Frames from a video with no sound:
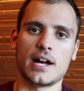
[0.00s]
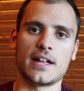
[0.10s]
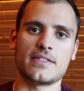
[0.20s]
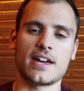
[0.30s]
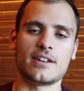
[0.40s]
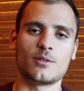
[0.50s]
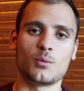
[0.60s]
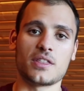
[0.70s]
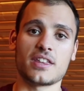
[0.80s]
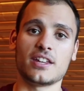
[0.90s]
and then
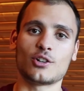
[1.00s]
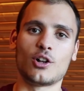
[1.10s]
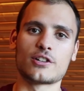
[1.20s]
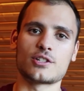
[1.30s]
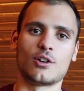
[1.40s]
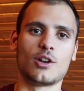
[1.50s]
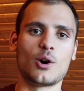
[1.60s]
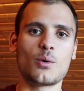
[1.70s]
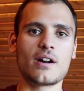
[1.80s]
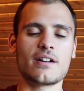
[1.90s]
with it also
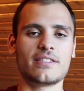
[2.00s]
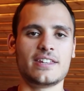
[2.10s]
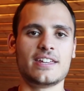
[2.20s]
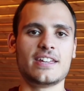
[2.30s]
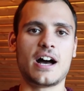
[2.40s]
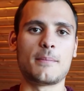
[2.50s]
lower the